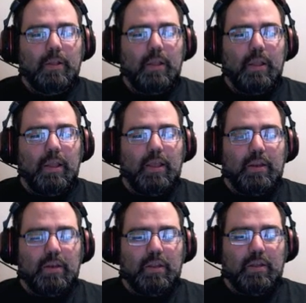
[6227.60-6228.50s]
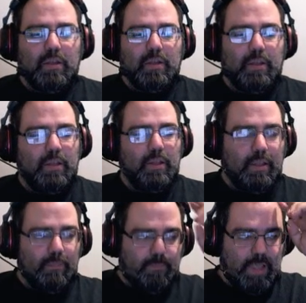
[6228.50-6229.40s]
And uh,
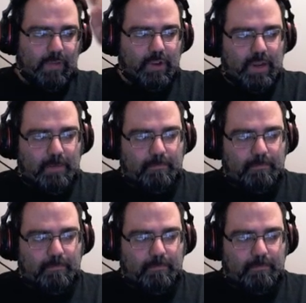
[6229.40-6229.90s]
have a good night.